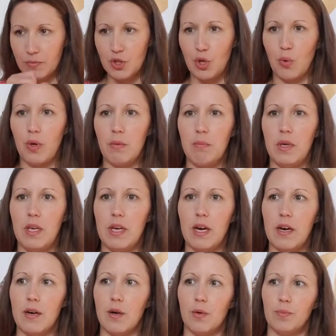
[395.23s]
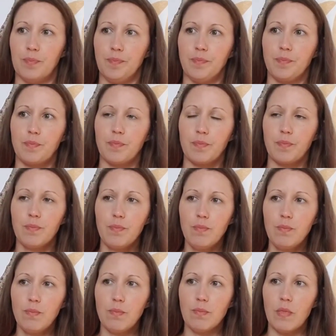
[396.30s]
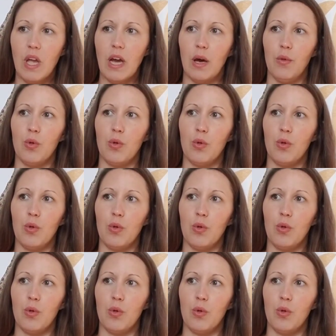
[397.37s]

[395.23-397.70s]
showing me how how